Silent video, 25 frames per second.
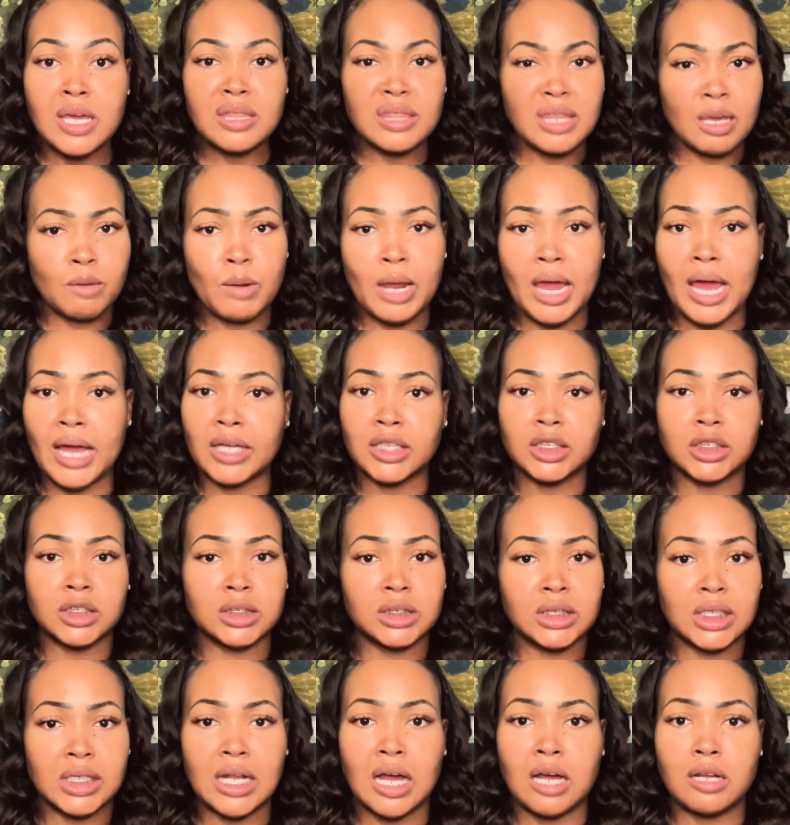That way I can
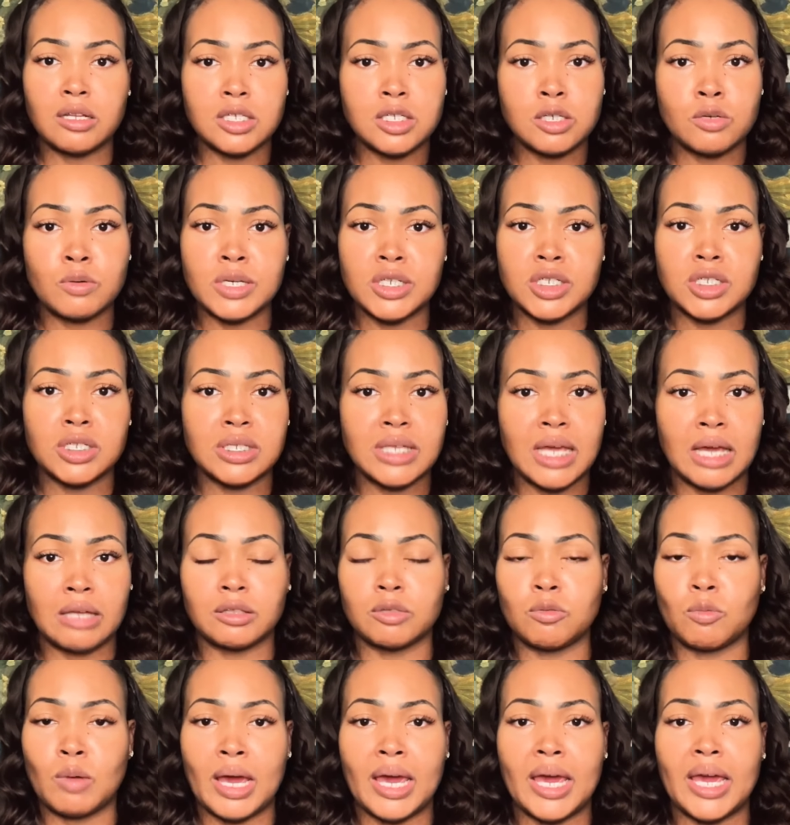just get all these questions out
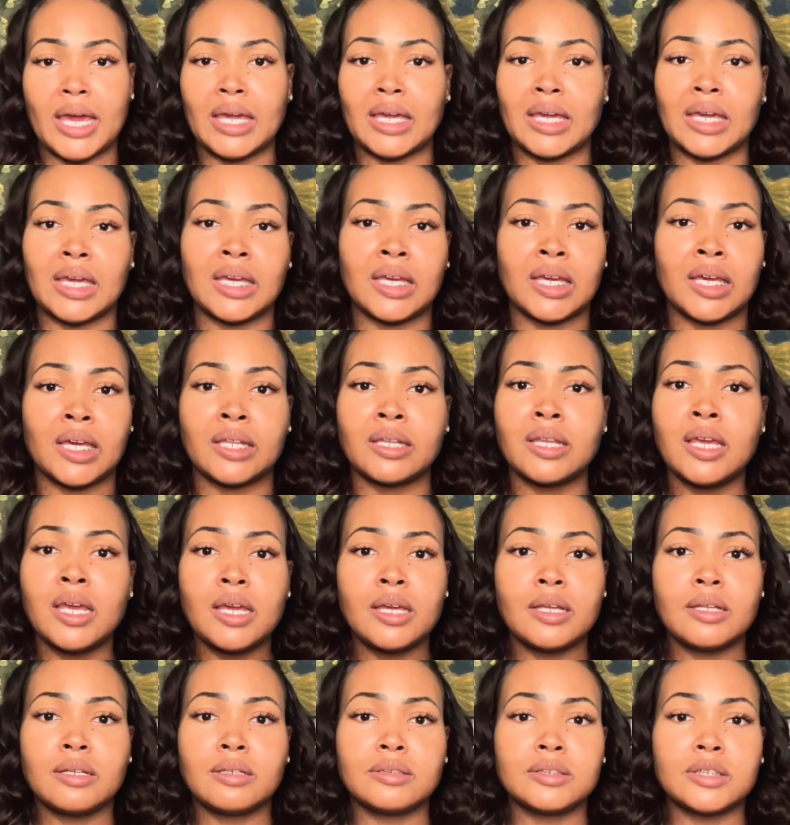the way and
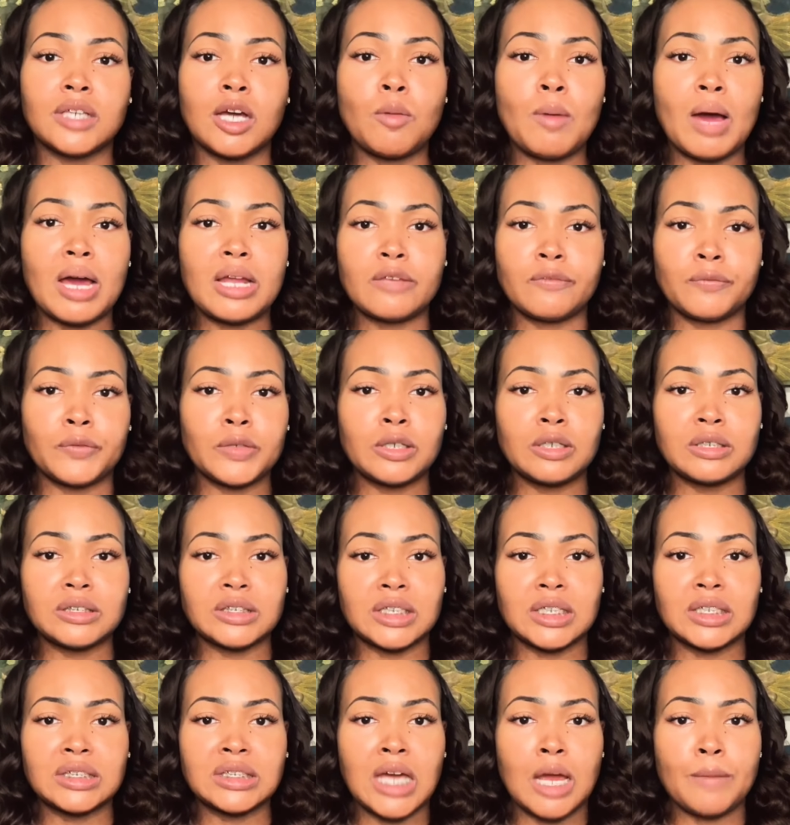nobody feels
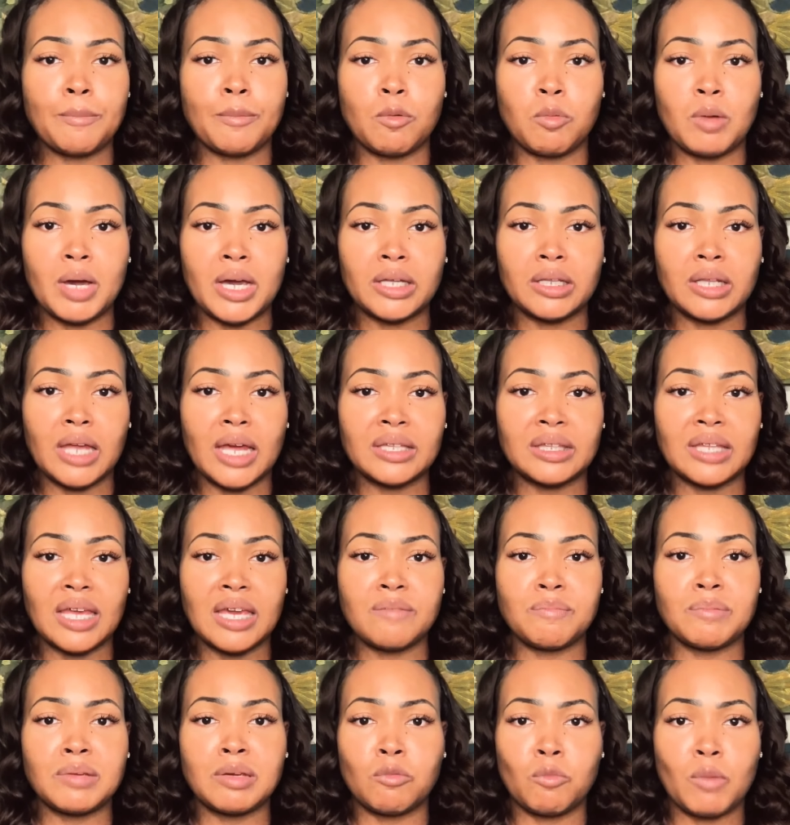any type of way like
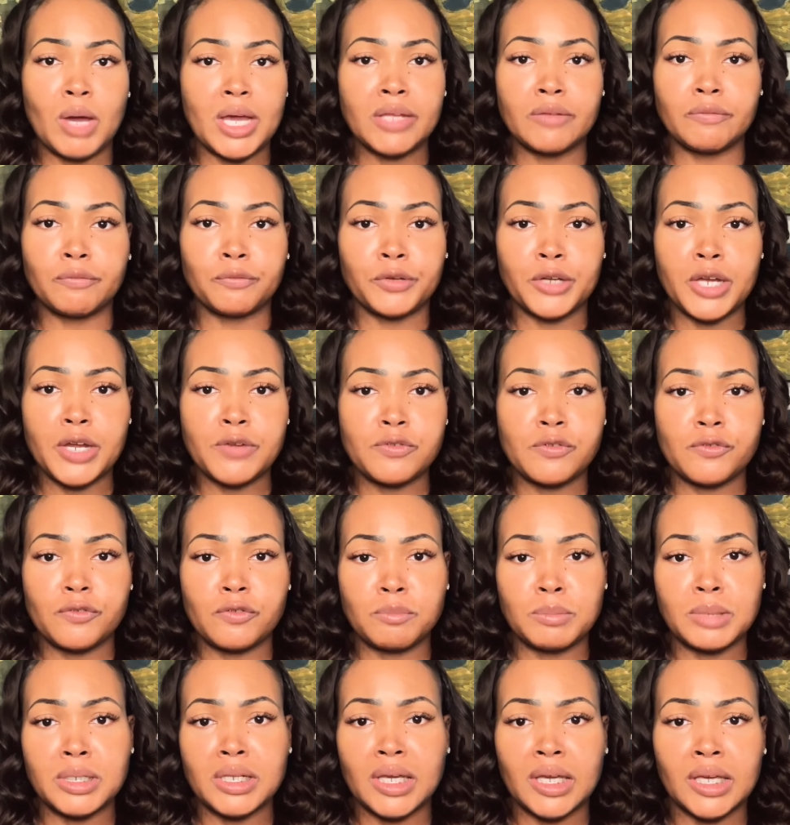they've been waiting forever for
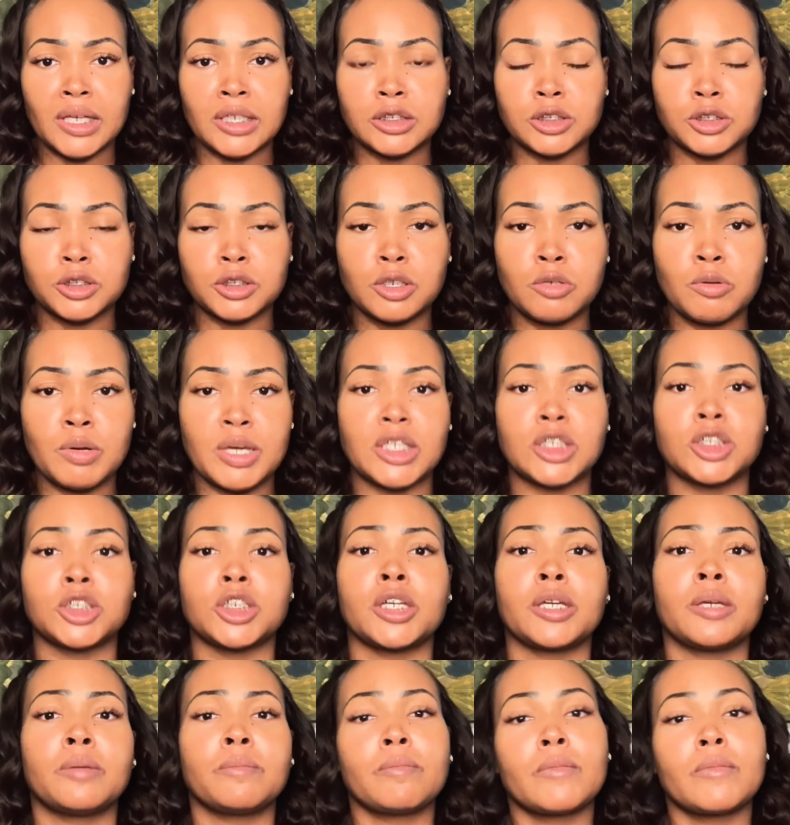me to answer a question.